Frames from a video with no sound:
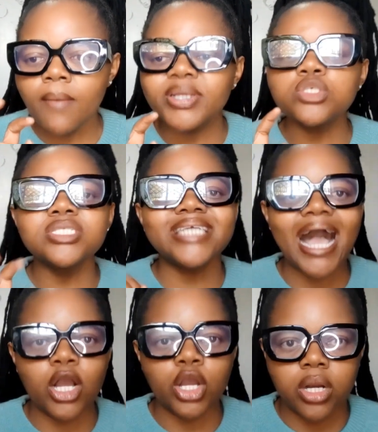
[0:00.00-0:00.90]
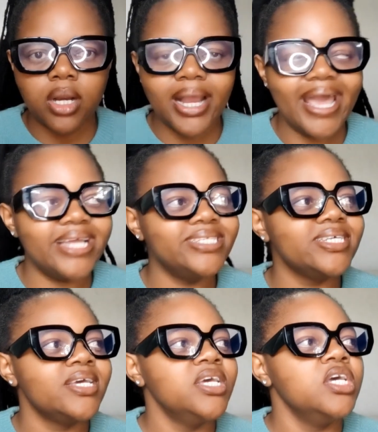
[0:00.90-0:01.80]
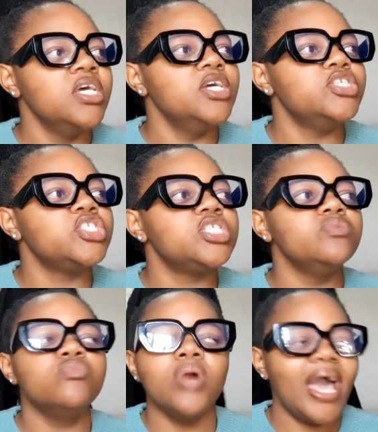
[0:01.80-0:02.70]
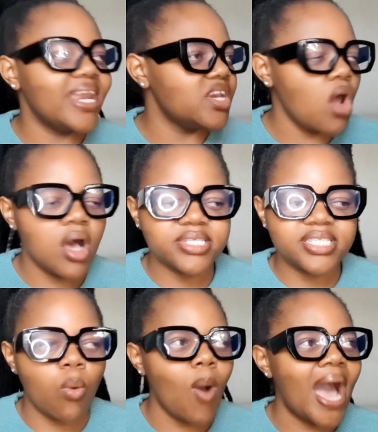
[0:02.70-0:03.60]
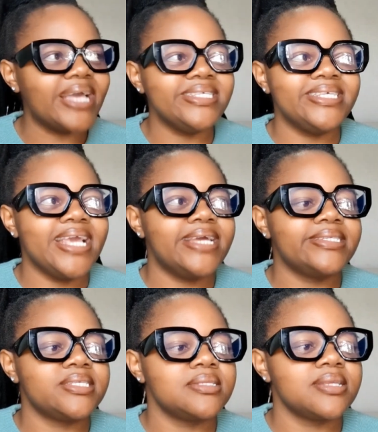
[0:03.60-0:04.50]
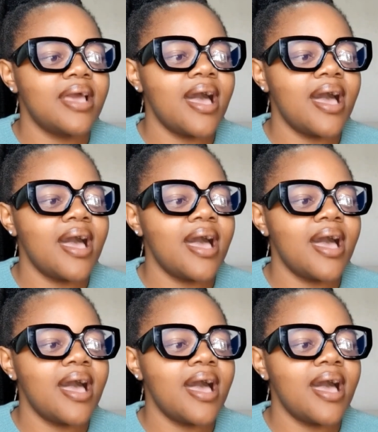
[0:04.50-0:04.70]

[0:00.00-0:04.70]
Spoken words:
but she's younger and she hadn't asked the whys yet.